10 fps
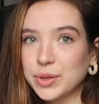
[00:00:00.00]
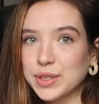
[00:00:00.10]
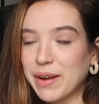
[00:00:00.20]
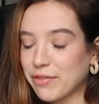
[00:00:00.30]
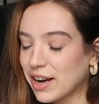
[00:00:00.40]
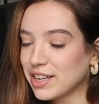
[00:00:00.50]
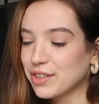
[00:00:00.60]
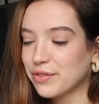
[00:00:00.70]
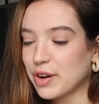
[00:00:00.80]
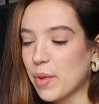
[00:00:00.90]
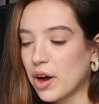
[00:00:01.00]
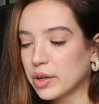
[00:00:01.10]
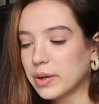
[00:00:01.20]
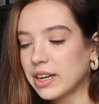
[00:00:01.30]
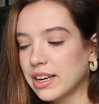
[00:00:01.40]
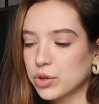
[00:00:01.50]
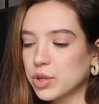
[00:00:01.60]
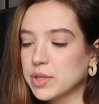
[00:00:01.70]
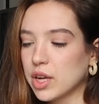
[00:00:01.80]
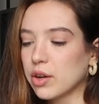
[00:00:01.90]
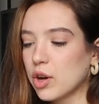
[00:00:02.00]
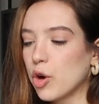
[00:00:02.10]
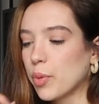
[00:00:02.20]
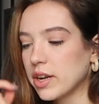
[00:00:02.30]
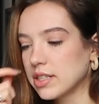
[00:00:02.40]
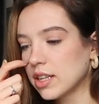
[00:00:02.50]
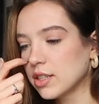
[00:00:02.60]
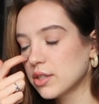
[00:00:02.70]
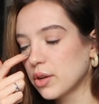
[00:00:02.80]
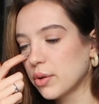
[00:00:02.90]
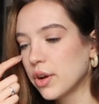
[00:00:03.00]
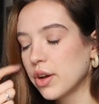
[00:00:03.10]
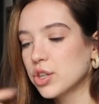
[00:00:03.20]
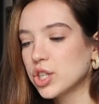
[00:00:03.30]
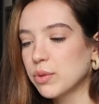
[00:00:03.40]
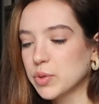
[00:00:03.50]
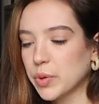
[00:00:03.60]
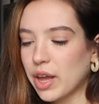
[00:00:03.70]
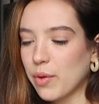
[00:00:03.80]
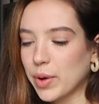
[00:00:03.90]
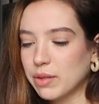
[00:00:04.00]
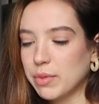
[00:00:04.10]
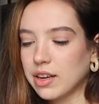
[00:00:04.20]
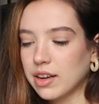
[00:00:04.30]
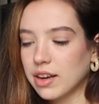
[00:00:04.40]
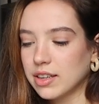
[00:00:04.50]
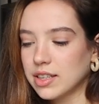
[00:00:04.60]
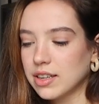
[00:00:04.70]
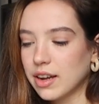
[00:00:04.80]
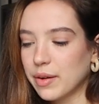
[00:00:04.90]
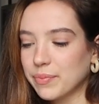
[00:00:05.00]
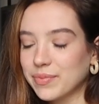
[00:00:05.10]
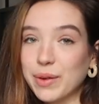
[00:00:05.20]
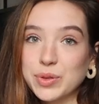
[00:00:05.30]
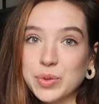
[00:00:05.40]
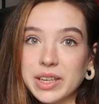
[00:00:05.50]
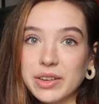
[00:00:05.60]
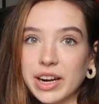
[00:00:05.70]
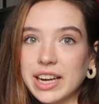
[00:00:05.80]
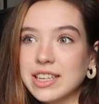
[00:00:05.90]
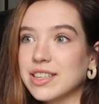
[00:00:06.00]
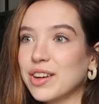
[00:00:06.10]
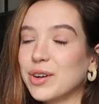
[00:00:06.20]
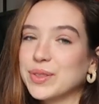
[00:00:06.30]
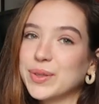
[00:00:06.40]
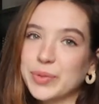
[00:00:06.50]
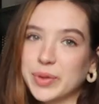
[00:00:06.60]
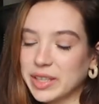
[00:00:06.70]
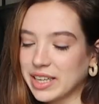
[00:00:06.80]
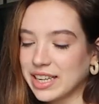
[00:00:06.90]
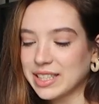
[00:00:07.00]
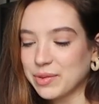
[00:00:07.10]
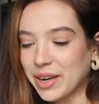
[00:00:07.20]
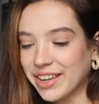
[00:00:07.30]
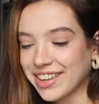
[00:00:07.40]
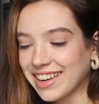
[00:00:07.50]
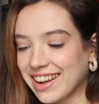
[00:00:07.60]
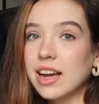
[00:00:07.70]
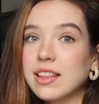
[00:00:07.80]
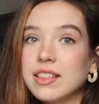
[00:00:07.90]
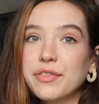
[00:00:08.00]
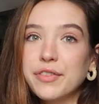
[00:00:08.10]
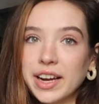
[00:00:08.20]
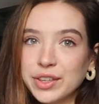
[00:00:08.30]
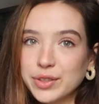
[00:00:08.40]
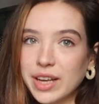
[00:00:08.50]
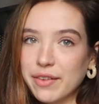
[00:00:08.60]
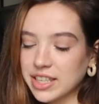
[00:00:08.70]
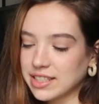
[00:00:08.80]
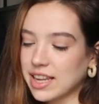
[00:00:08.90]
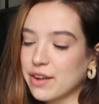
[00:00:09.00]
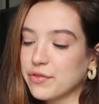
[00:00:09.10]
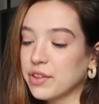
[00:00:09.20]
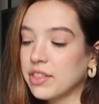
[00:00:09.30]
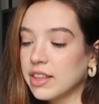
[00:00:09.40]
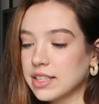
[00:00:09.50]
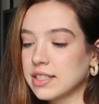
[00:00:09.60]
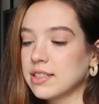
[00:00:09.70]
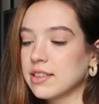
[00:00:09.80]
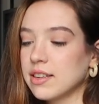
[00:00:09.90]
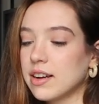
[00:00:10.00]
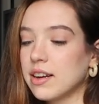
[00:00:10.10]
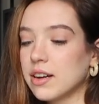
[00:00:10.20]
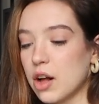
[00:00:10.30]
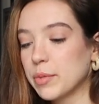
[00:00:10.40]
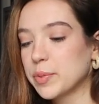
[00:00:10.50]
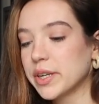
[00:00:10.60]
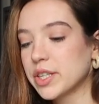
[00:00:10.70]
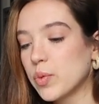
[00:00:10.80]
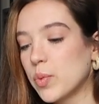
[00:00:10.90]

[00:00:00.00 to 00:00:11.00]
who is my friend from Ottawa. She was a co-president, so she was working with me, and that was really great, also really nicely written. And then the final evidence I had for this accomplishment